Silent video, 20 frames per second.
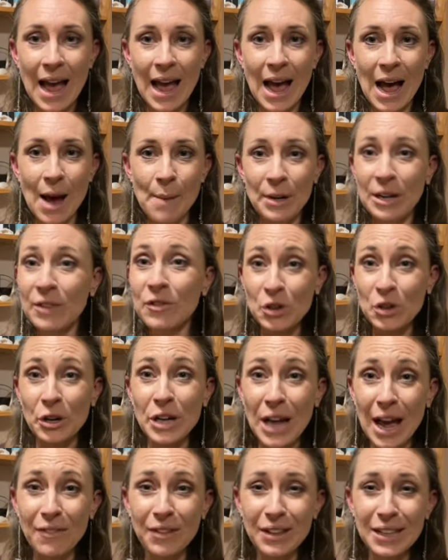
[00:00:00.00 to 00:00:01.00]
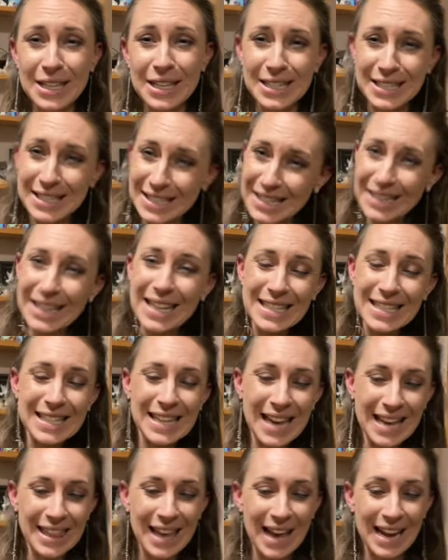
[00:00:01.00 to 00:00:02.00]
And if you don't have a list, let's
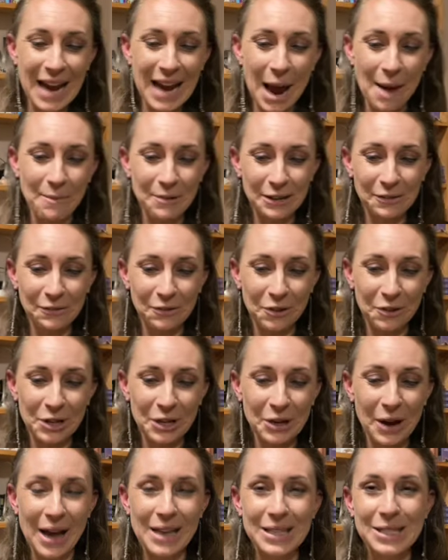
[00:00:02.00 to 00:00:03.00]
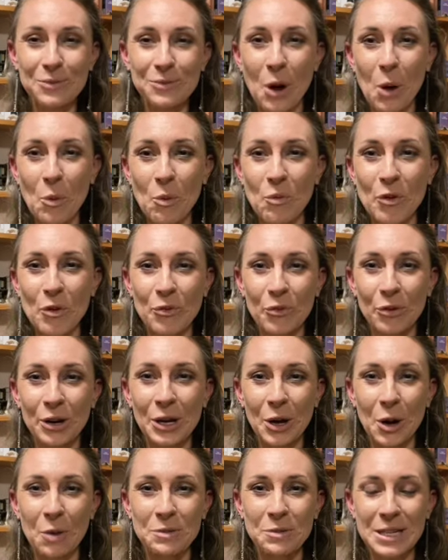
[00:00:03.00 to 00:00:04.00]
get that happening for you as well with a free
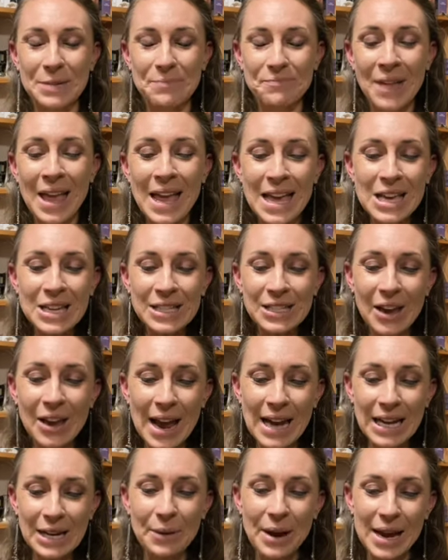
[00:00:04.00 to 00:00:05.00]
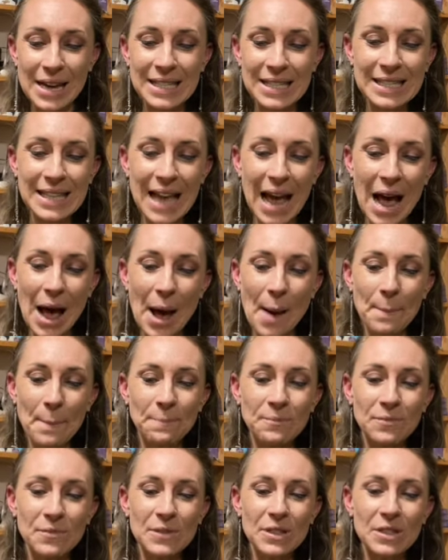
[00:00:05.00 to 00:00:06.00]
opt-in. So anyways,
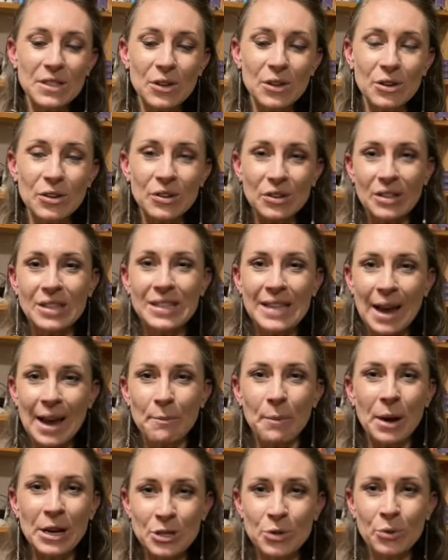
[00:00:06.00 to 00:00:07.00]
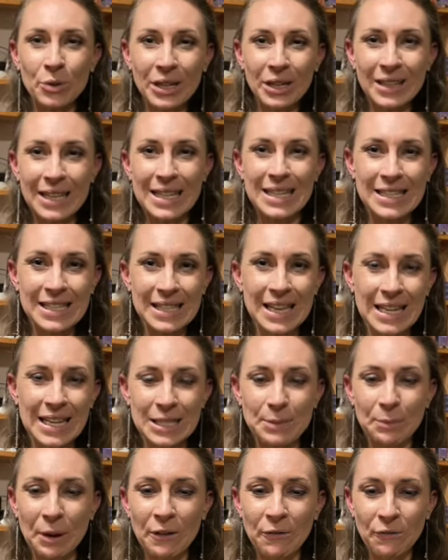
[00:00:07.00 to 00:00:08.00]
by doing these
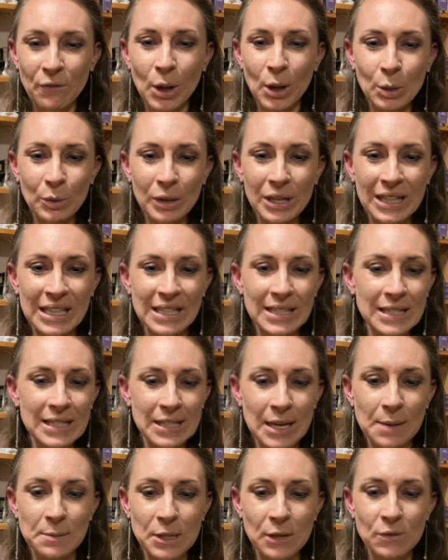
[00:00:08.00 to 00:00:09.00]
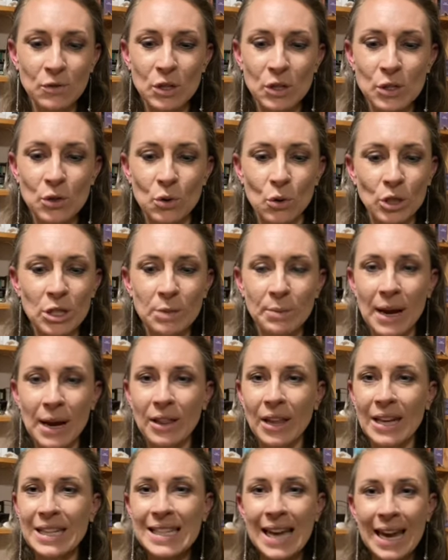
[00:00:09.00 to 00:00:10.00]
things, by following these steps I've just talked about,
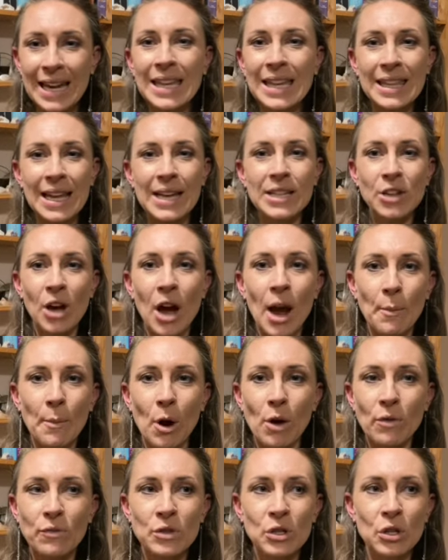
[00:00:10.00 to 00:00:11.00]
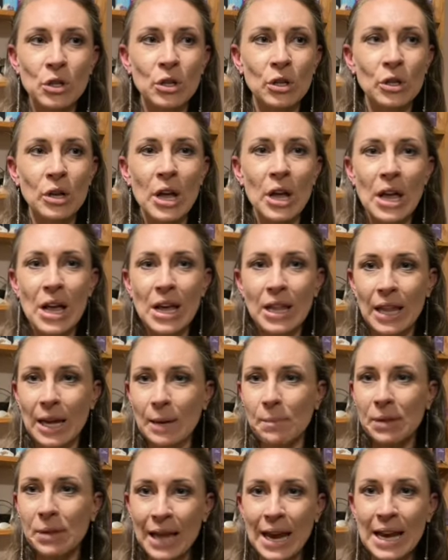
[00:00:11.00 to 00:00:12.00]
like taking that time off to
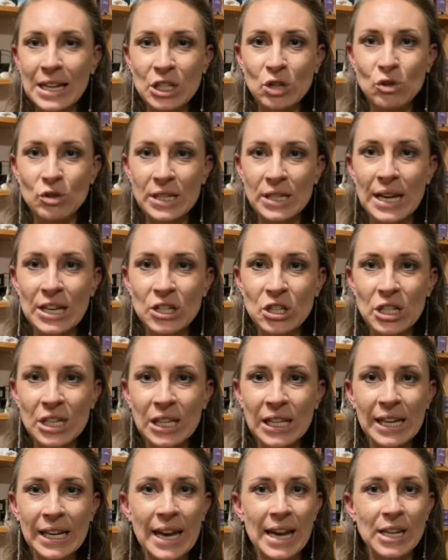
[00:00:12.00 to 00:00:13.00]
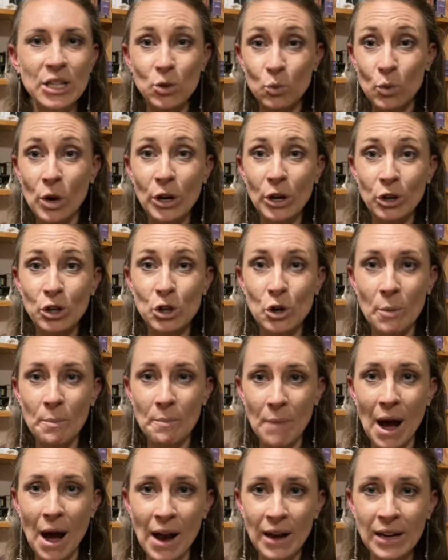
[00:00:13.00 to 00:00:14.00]
like plan strategically and to work on your
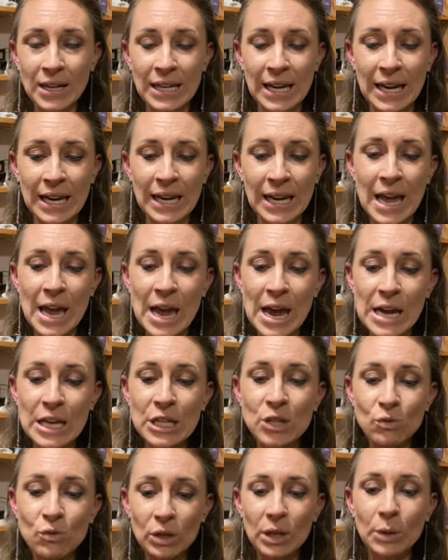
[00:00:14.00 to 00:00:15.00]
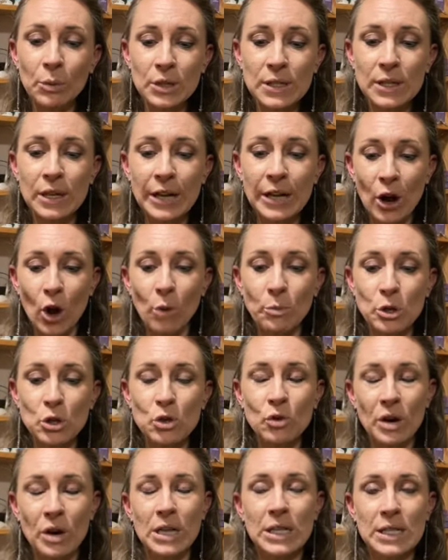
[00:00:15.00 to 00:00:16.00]
marketing is really what's going to help you
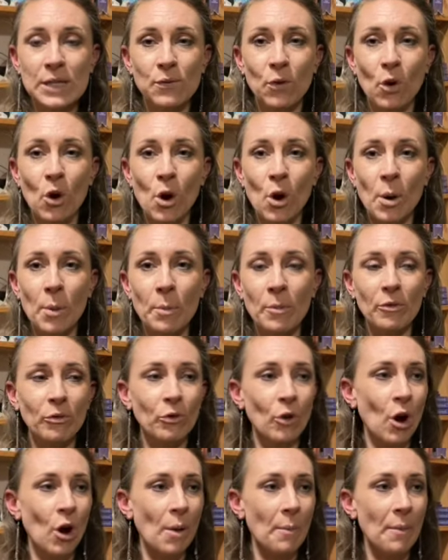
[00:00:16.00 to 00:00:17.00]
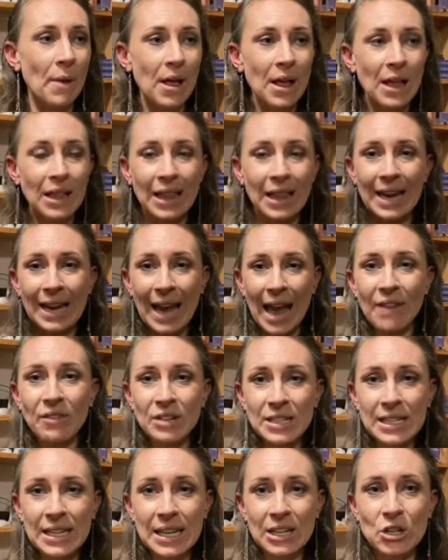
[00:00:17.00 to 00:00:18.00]
transform from like
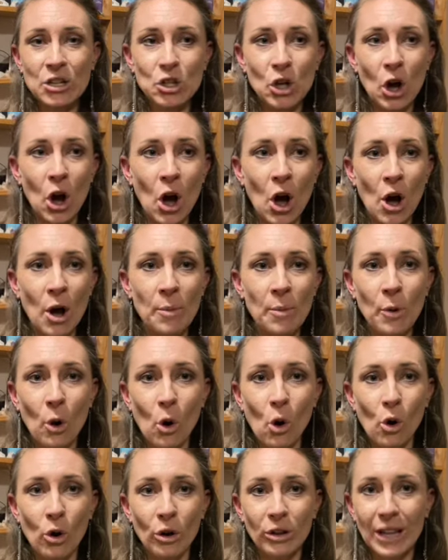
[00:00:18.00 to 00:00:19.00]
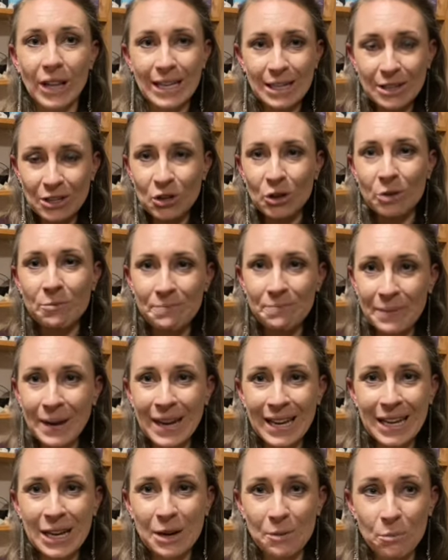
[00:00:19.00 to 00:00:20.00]
having to get a job or like, you know,
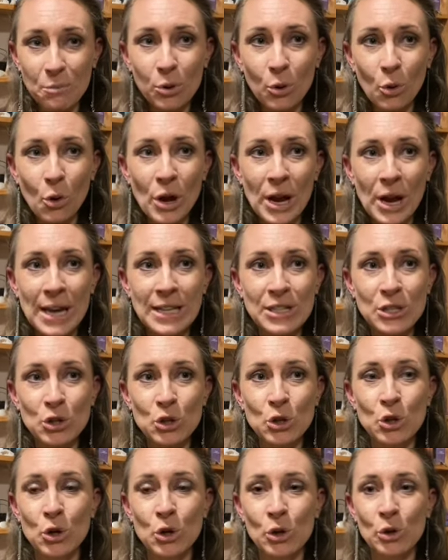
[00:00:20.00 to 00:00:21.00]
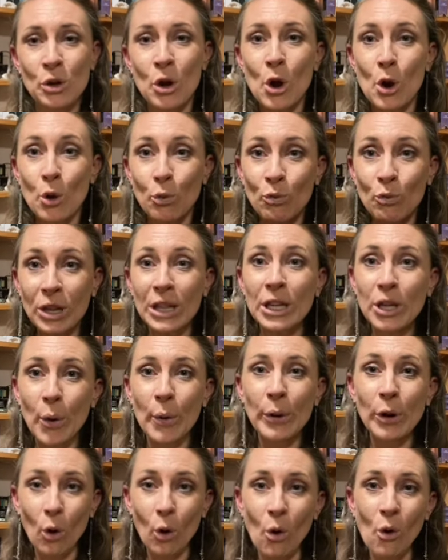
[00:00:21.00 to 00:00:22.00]
being employed to really
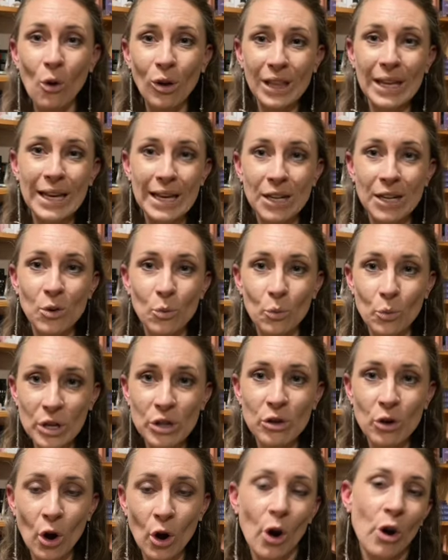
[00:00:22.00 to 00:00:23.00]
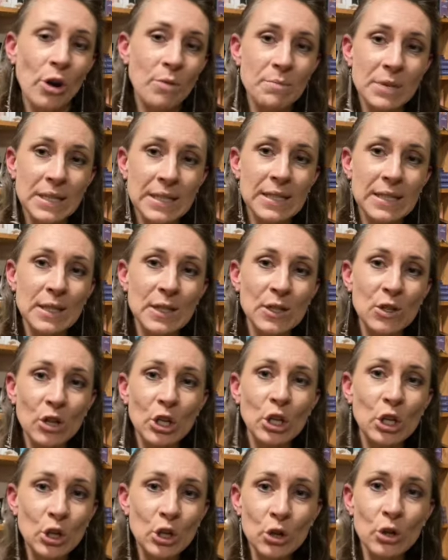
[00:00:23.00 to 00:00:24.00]
going all in with your own business so
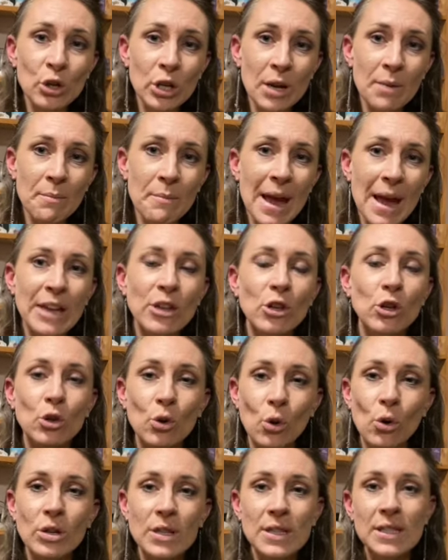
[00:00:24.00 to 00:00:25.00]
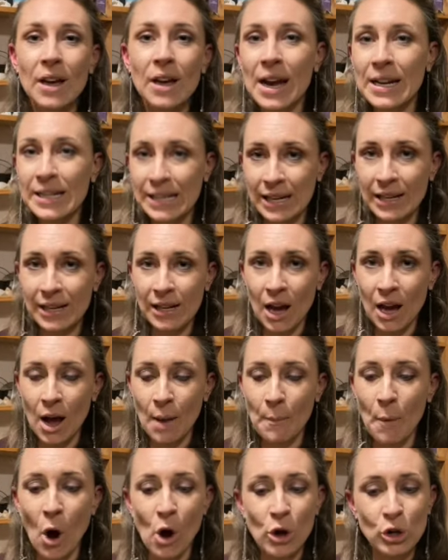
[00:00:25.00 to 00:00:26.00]
that you can make your desired
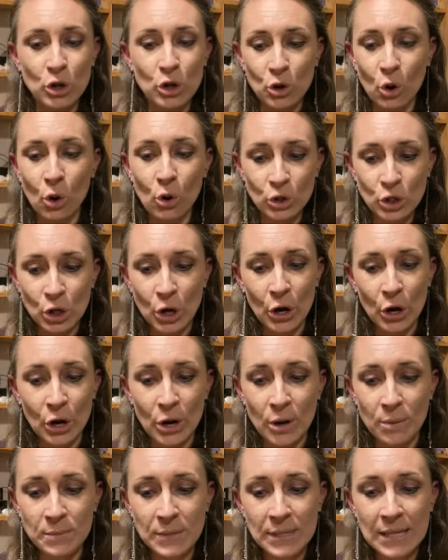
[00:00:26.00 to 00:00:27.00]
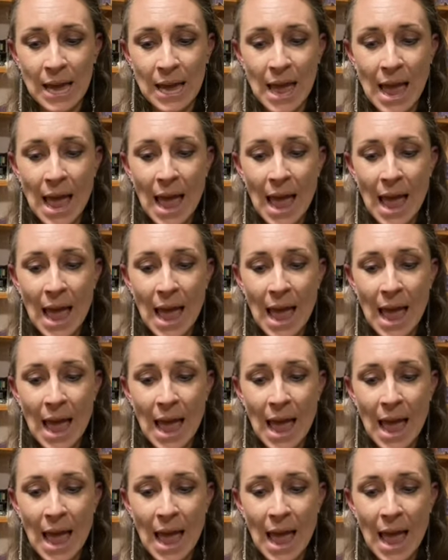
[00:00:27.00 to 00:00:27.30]
income on your terms.